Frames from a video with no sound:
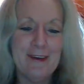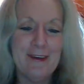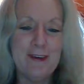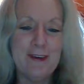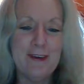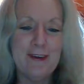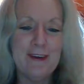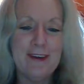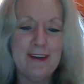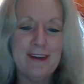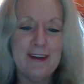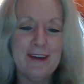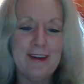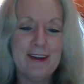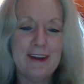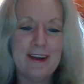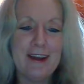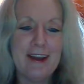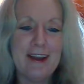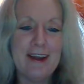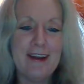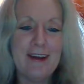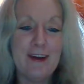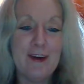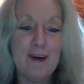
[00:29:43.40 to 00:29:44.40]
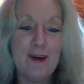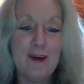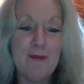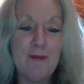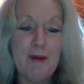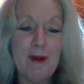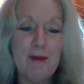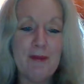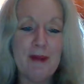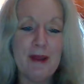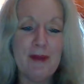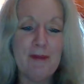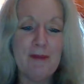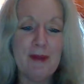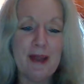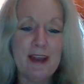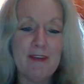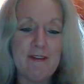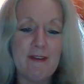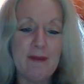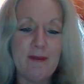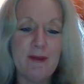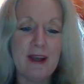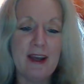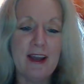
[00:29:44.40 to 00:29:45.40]
you know, clown, I, I, might be able to make
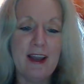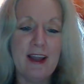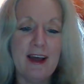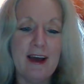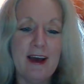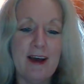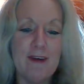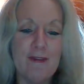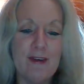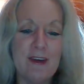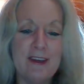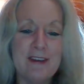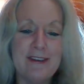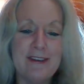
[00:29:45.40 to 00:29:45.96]
everyone laugh